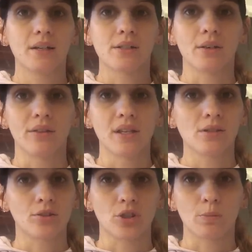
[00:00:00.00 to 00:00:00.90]
So
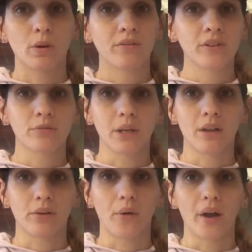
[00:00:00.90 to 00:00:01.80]
these are just perfect for me
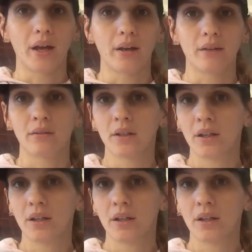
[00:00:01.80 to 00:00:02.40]
to throw in.